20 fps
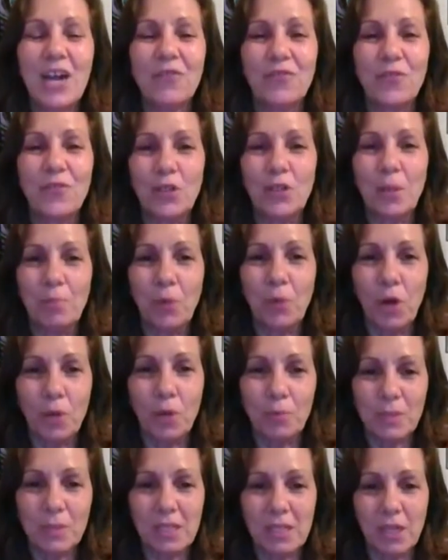For the
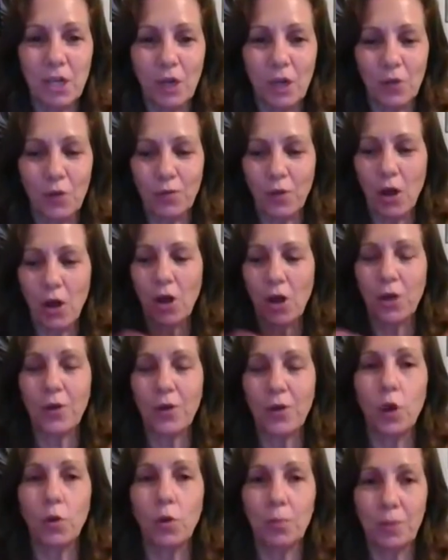purpose of
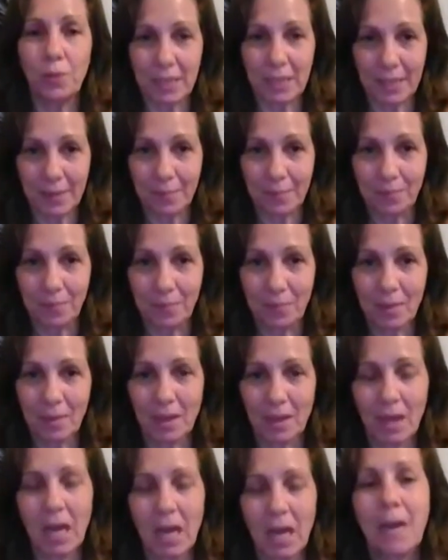our opening,
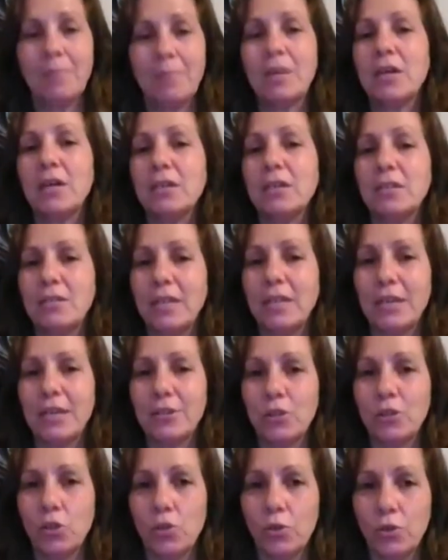I'm not going to tell
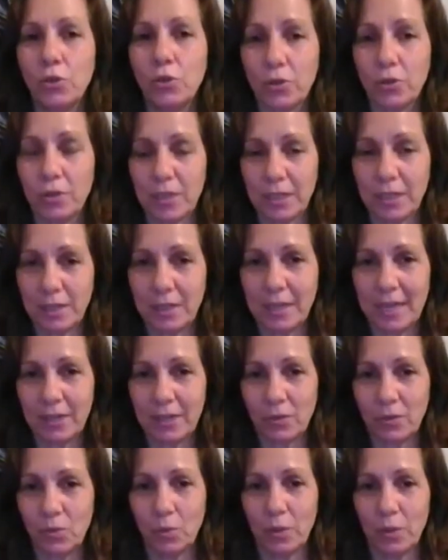you who you're going to
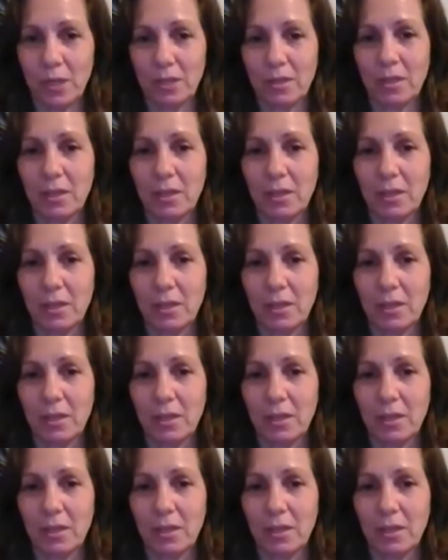connect with.